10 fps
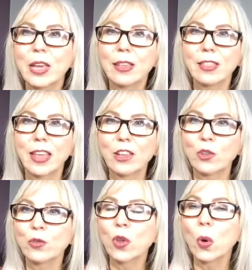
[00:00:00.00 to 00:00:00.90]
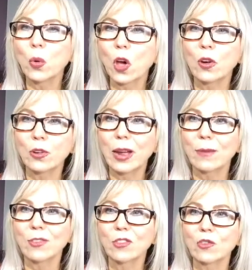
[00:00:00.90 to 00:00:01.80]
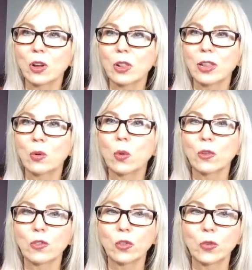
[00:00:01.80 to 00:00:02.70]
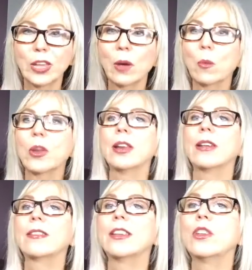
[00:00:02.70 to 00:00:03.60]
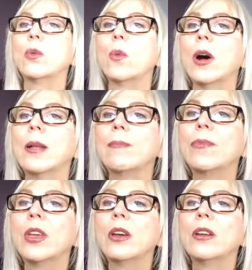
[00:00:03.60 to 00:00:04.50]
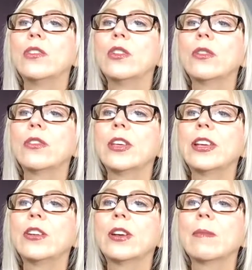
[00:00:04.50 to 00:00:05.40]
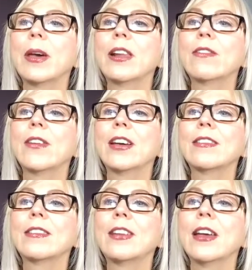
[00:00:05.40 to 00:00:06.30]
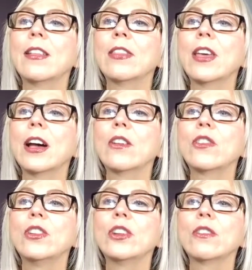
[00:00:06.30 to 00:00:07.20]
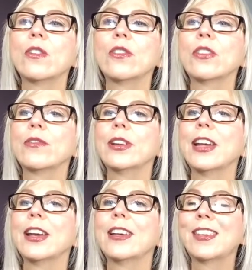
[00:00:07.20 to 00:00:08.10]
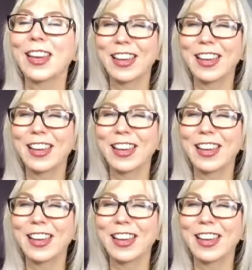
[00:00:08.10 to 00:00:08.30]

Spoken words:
that you no longer have to struggle in order to get what it is that you want. Do you think you can manifest 10,000 euros in 3 days?